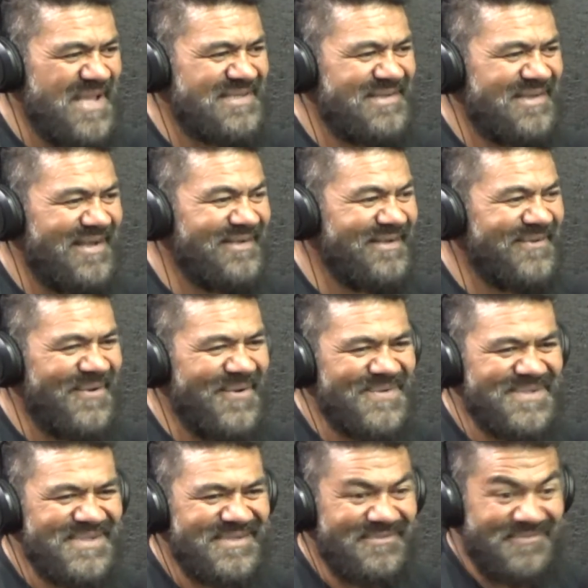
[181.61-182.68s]

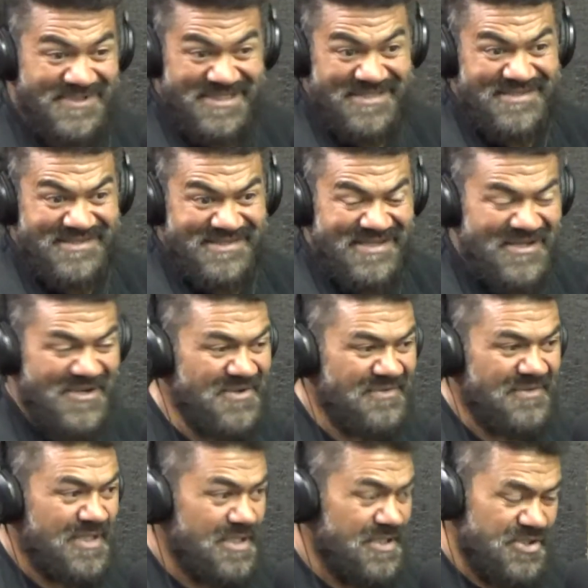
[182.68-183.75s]
underdogs, which is
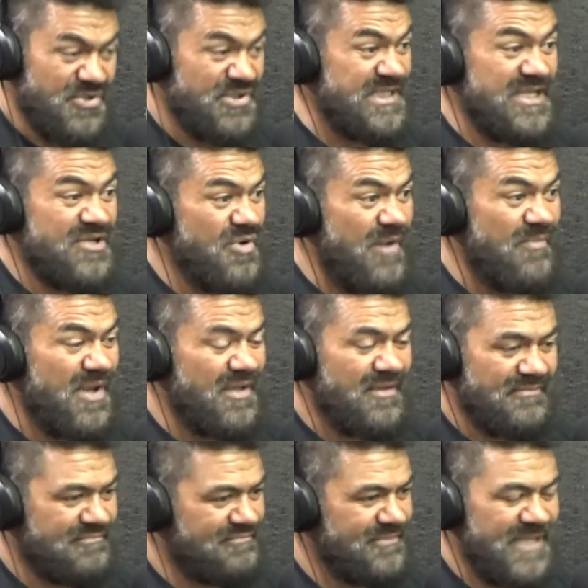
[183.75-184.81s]
you see Grammar
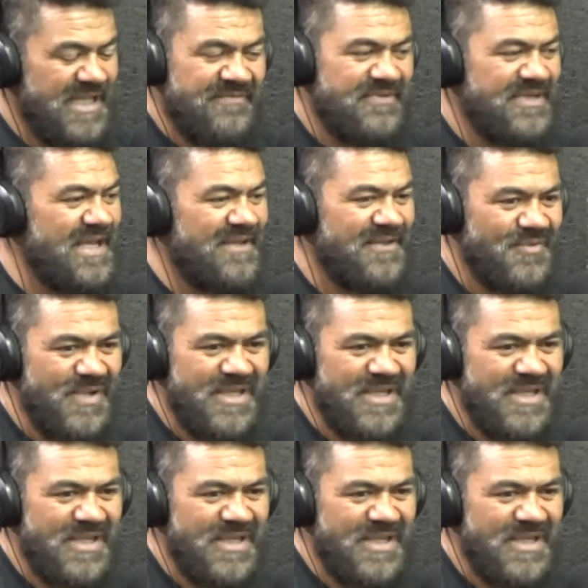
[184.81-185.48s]
every day of the week.